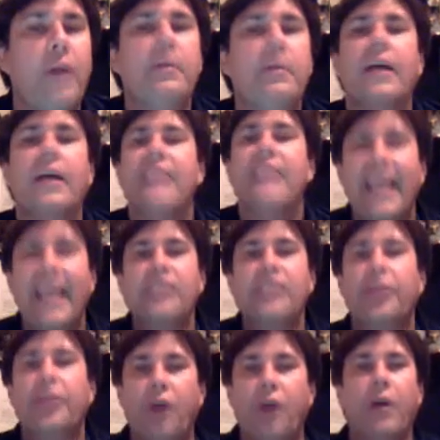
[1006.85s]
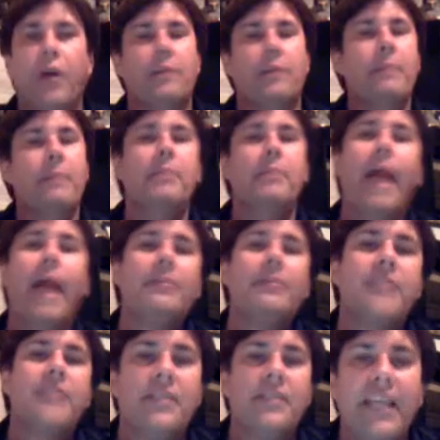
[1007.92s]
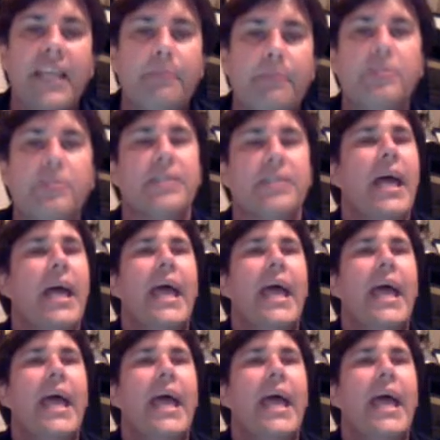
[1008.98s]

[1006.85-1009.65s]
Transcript: because his authority, remember the Bible says in Hebrews says